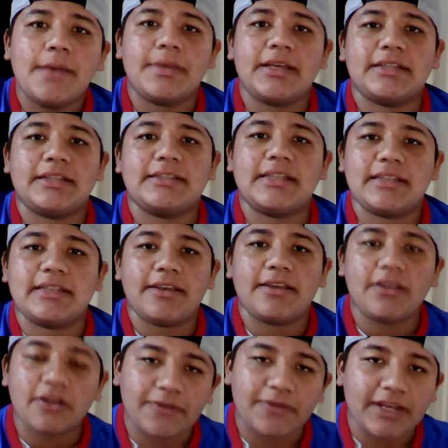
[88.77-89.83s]
But they say,
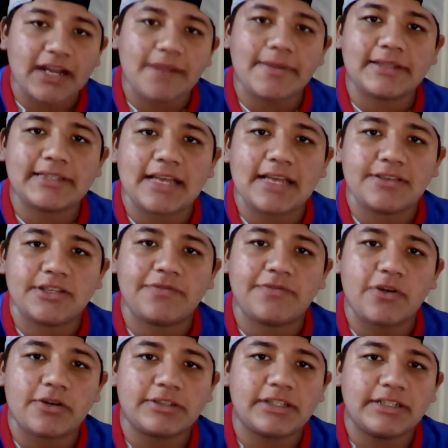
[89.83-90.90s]
forget about that, just
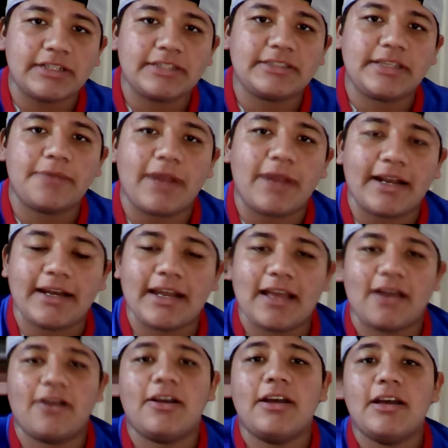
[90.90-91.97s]
focus on this team right
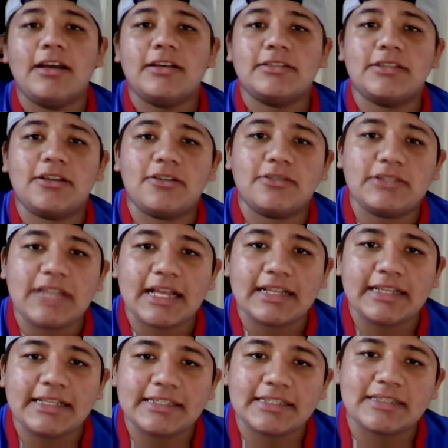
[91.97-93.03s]
now. So
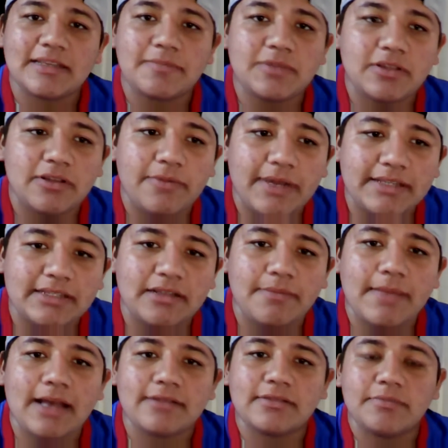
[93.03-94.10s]
that leads us up to the race in the
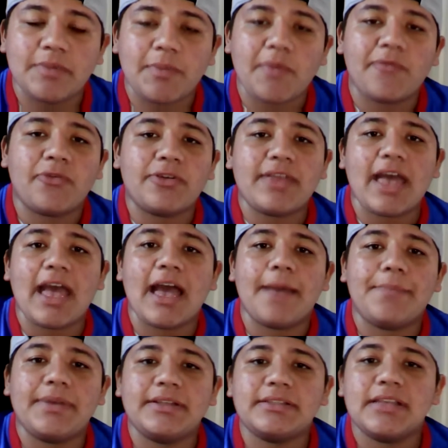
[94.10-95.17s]
mountain. But before that
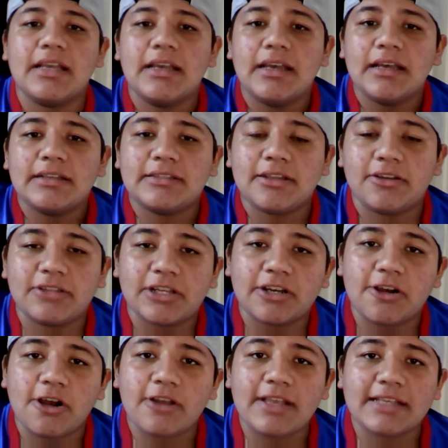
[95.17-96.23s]
happens, so the
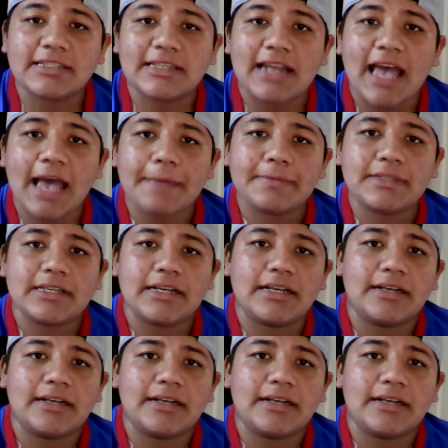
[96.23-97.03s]
girl that slapped